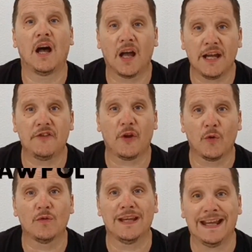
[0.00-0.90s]
I
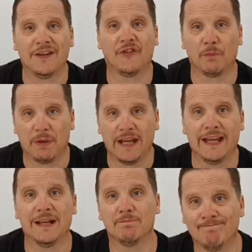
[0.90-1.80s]
don't need to
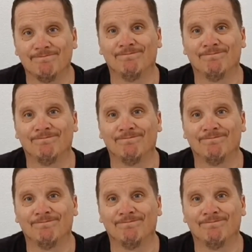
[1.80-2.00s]
be